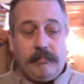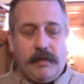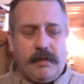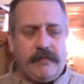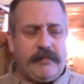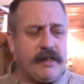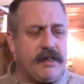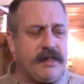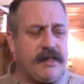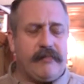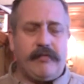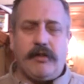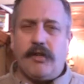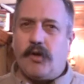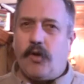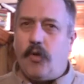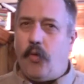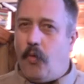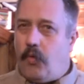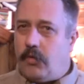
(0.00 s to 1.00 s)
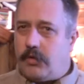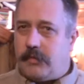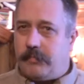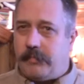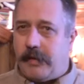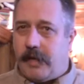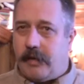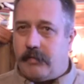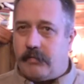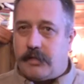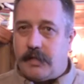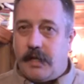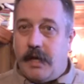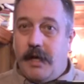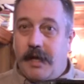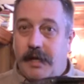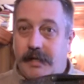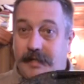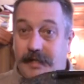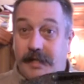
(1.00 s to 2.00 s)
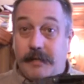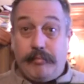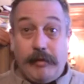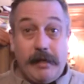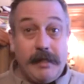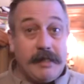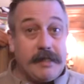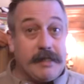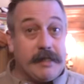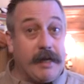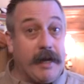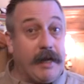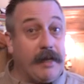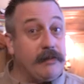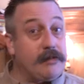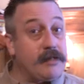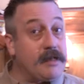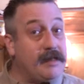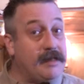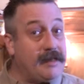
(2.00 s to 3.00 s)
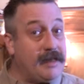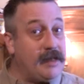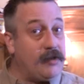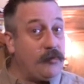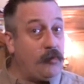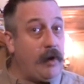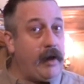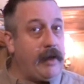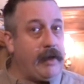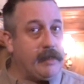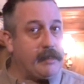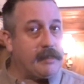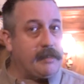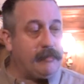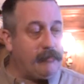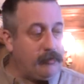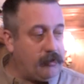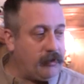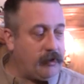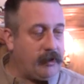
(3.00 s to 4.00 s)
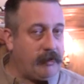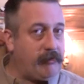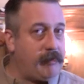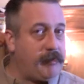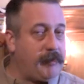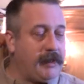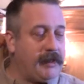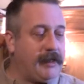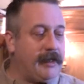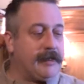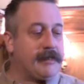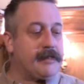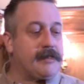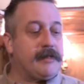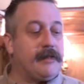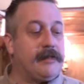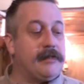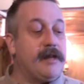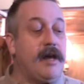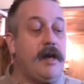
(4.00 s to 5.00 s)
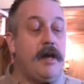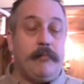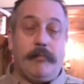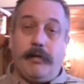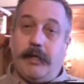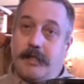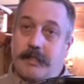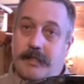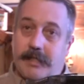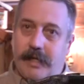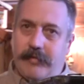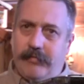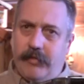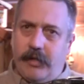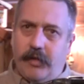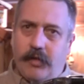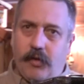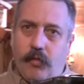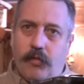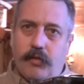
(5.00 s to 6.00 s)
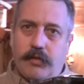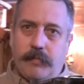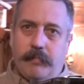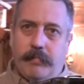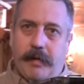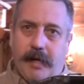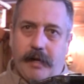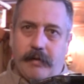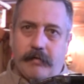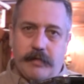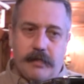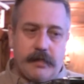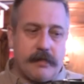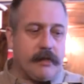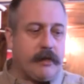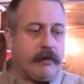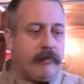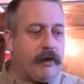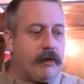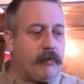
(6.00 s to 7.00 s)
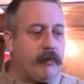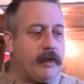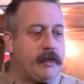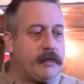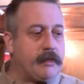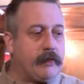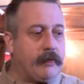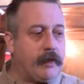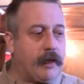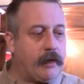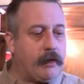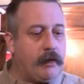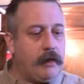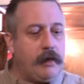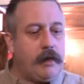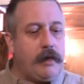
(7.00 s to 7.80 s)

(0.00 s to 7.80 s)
In fact, 7.25 pounds. Did bring the scales, did weigh it. Not going to repeat the exercise, but yeah, 7.25 pounds is the correct weight on that.